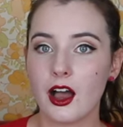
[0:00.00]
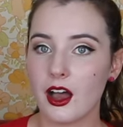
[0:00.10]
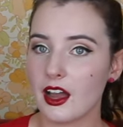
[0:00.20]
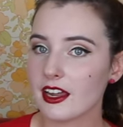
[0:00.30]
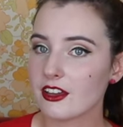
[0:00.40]

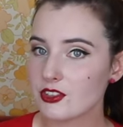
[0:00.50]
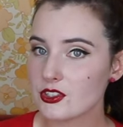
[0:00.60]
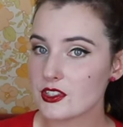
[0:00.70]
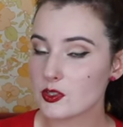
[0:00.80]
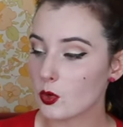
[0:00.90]
I have
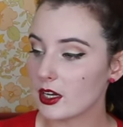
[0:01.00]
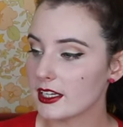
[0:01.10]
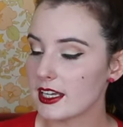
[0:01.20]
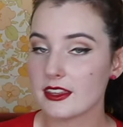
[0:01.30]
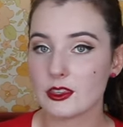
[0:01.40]
used this one
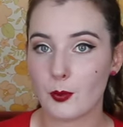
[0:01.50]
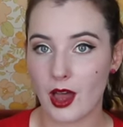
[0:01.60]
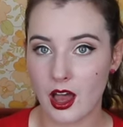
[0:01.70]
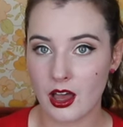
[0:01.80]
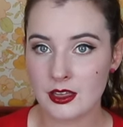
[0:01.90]
in the
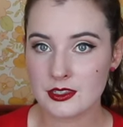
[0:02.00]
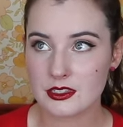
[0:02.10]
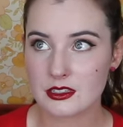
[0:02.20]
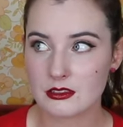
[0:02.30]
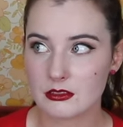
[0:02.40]
past,